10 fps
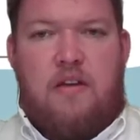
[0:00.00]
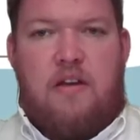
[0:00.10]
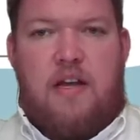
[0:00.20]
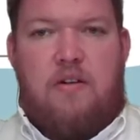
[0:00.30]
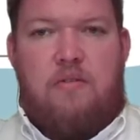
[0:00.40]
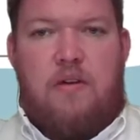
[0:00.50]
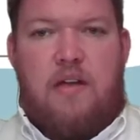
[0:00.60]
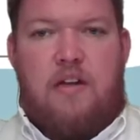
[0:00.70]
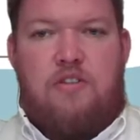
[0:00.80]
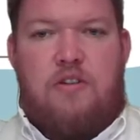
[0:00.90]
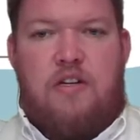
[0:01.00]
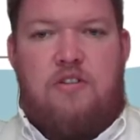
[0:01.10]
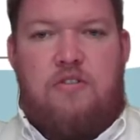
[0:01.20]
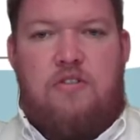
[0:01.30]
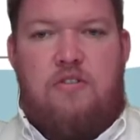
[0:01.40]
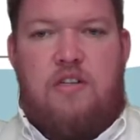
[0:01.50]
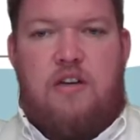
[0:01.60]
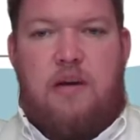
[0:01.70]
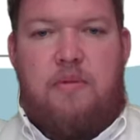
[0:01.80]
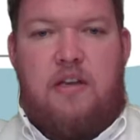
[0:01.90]
Now, in a traditional
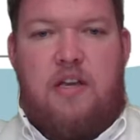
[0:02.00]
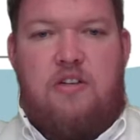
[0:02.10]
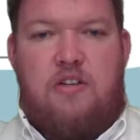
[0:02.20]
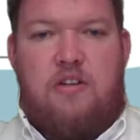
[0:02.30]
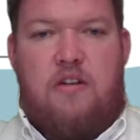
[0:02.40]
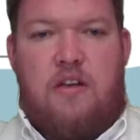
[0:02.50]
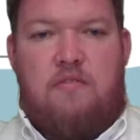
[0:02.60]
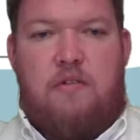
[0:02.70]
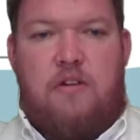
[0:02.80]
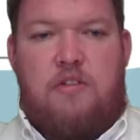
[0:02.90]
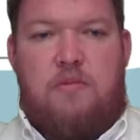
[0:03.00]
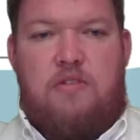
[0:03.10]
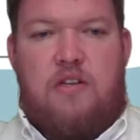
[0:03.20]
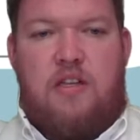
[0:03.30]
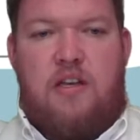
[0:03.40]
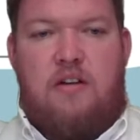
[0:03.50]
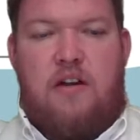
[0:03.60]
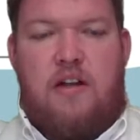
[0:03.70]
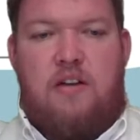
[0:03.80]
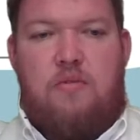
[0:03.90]
two-tier application, if we were to expose it to the
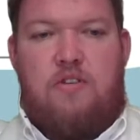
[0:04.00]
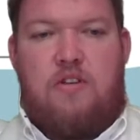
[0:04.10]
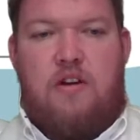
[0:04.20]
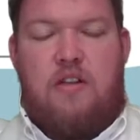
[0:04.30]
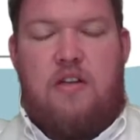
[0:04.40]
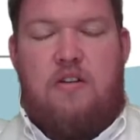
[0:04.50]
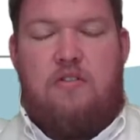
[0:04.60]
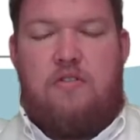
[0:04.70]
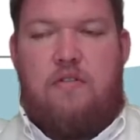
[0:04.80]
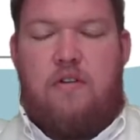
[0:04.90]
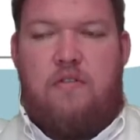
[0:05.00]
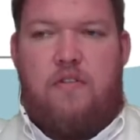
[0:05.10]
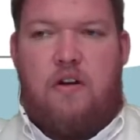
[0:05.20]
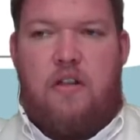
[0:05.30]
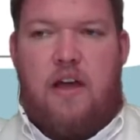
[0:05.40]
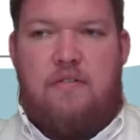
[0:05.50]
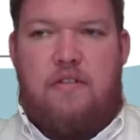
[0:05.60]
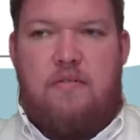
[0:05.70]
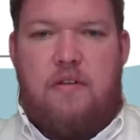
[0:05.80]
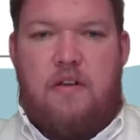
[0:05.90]
internet, you would start at the end user over on the far
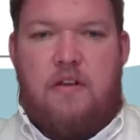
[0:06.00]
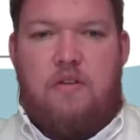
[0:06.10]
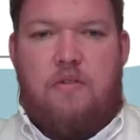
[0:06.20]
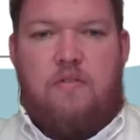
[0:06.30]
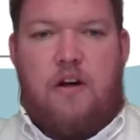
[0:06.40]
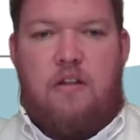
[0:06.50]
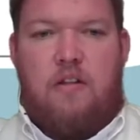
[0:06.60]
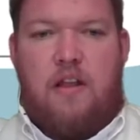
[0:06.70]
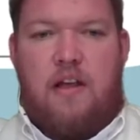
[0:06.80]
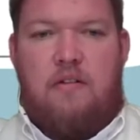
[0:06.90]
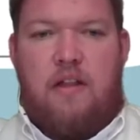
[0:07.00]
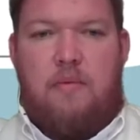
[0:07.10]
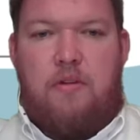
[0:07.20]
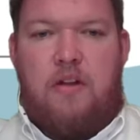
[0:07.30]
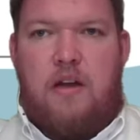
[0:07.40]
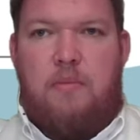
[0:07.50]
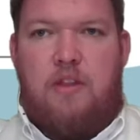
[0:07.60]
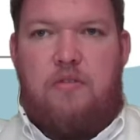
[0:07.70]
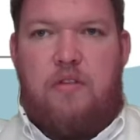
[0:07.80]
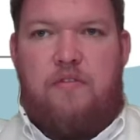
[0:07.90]
left. You would follow a line to come
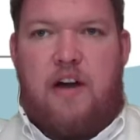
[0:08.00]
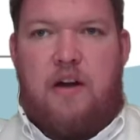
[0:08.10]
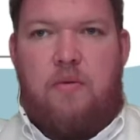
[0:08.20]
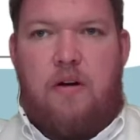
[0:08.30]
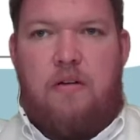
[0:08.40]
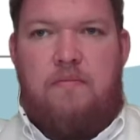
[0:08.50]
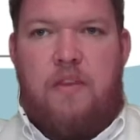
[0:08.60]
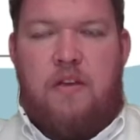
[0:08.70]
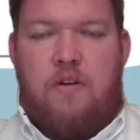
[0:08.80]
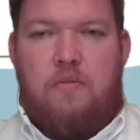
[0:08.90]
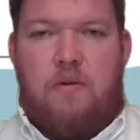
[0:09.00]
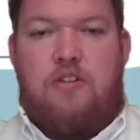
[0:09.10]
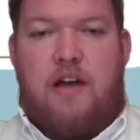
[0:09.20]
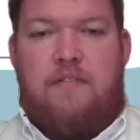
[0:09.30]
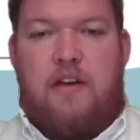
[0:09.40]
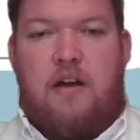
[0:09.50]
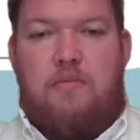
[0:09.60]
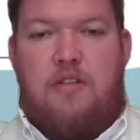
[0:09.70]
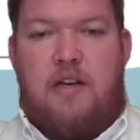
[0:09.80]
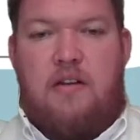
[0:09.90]
in through the firewall, and then the traffic
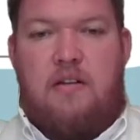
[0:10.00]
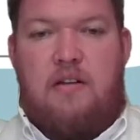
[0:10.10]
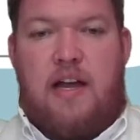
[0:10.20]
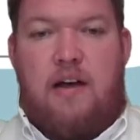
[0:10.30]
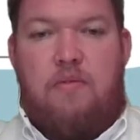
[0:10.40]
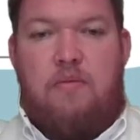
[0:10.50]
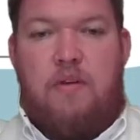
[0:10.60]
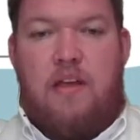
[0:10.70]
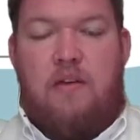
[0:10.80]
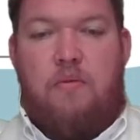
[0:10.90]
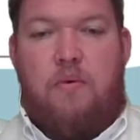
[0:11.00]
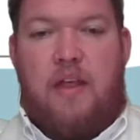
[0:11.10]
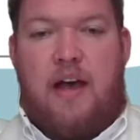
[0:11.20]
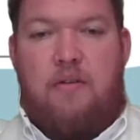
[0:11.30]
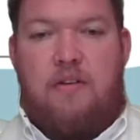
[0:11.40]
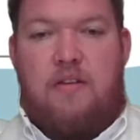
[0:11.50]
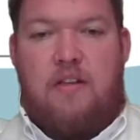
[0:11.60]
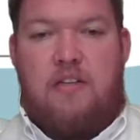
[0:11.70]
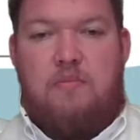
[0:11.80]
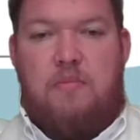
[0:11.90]
comes in. Now, without
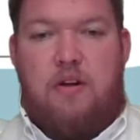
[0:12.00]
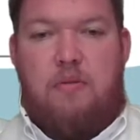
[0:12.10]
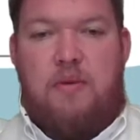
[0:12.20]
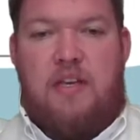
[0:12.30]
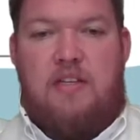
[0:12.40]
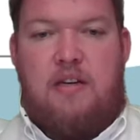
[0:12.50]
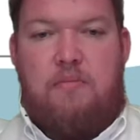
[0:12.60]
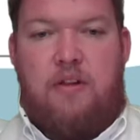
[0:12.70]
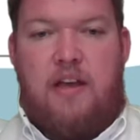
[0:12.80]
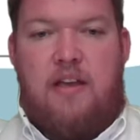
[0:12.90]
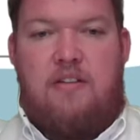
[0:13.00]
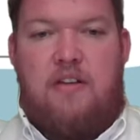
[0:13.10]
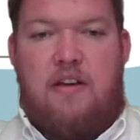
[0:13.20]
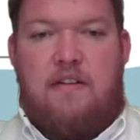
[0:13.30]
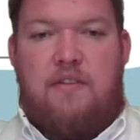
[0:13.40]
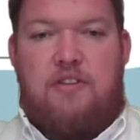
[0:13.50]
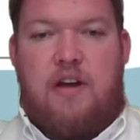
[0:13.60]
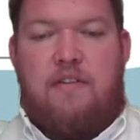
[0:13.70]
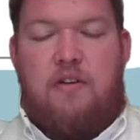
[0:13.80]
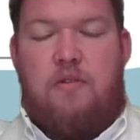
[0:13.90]
this middle piece in place, the
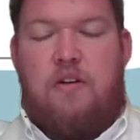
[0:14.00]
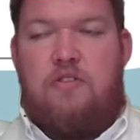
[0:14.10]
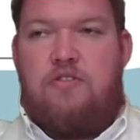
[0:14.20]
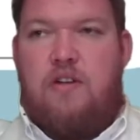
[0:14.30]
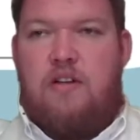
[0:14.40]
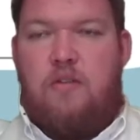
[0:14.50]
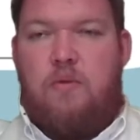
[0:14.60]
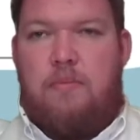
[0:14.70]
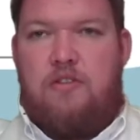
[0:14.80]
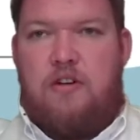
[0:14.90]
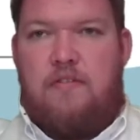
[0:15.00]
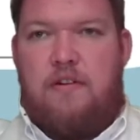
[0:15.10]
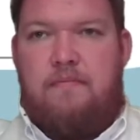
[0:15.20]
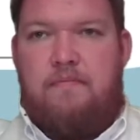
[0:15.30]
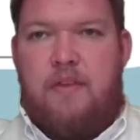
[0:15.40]
traffic would go straight to the web server.